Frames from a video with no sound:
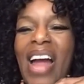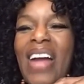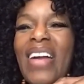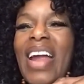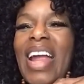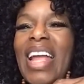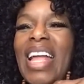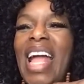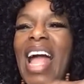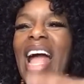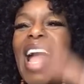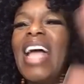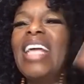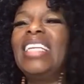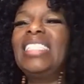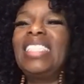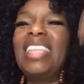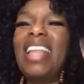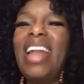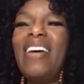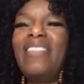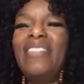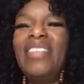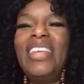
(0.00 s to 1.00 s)
all right, guys.
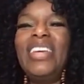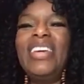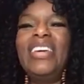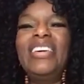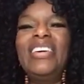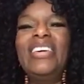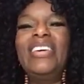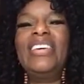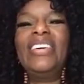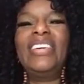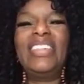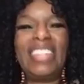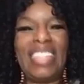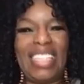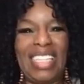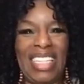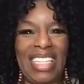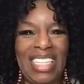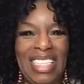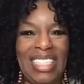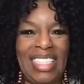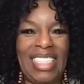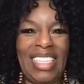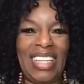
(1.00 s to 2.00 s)
Love you.
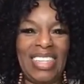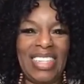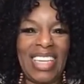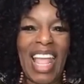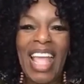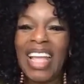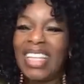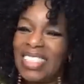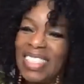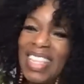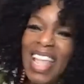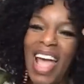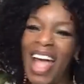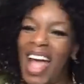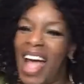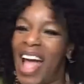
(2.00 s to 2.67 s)
Until next time.